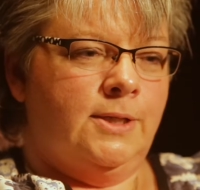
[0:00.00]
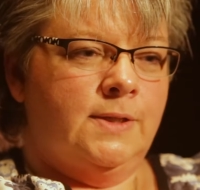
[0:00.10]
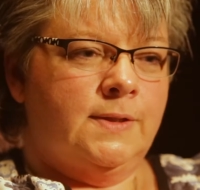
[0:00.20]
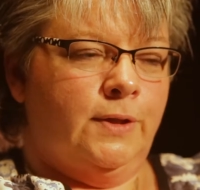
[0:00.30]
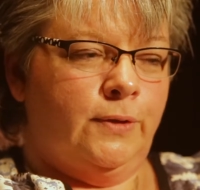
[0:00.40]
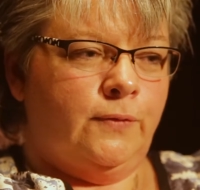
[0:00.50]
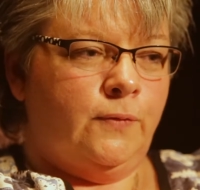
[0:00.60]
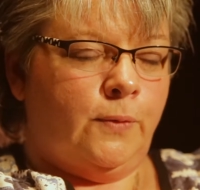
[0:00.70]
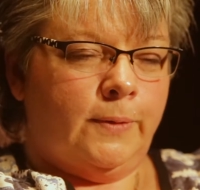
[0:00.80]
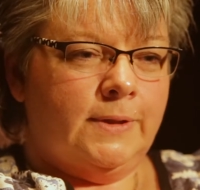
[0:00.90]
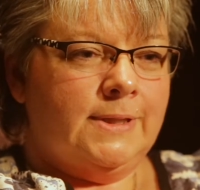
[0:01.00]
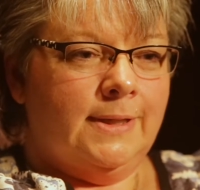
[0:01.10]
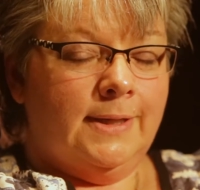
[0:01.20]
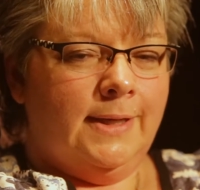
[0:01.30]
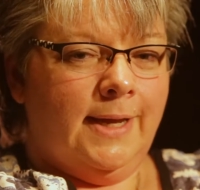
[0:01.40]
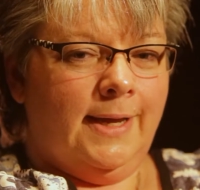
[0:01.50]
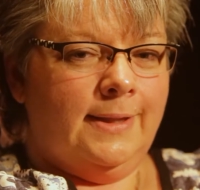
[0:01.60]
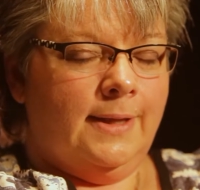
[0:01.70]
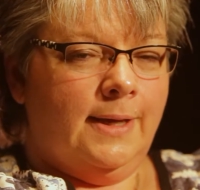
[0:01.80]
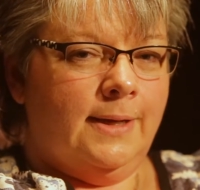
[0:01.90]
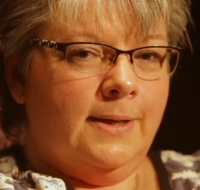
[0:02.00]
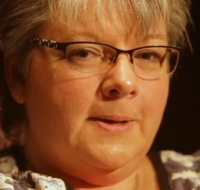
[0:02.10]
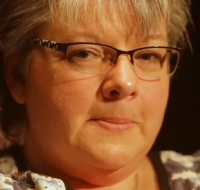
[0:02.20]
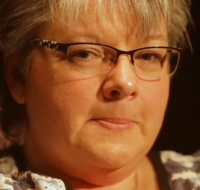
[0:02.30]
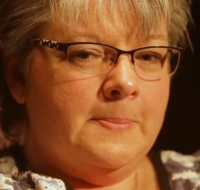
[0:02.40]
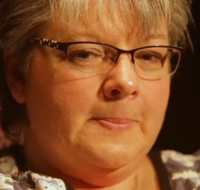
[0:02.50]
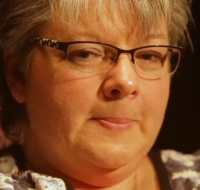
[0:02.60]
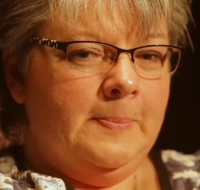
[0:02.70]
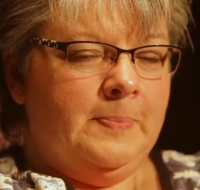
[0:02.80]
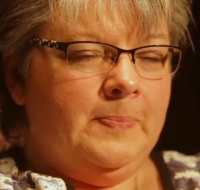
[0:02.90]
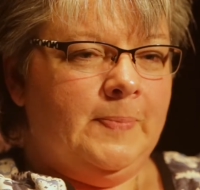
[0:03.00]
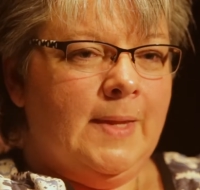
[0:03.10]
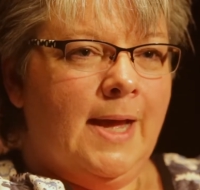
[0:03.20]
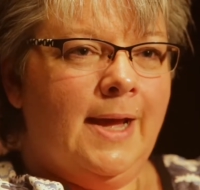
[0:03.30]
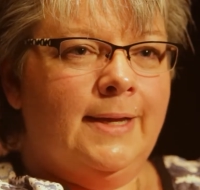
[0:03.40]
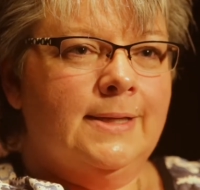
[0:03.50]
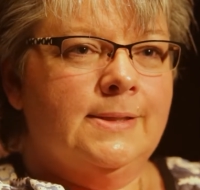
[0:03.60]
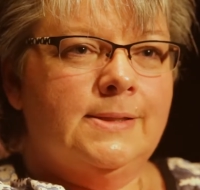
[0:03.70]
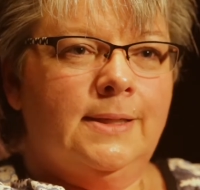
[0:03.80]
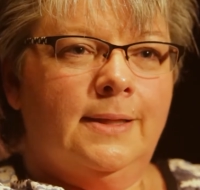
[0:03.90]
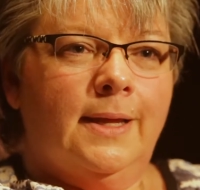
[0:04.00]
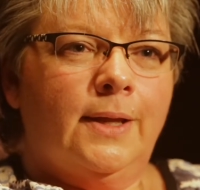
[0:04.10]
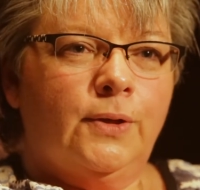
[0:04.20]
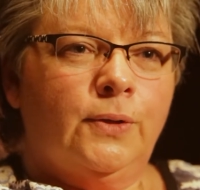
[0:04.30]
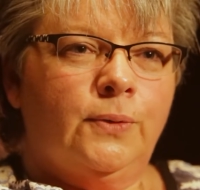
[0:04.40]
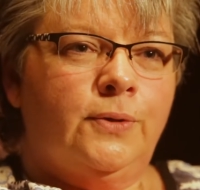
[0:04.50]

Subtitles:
just look forward to the day that I can see that new